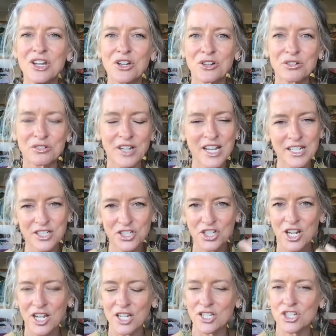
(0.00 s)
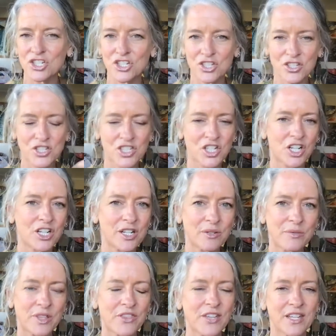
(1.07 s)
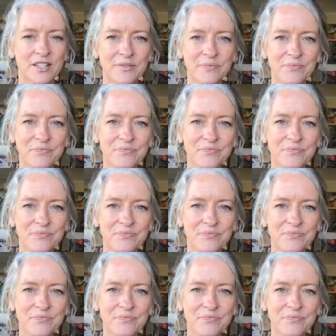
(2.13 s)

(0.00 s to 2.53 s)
create change just starting within.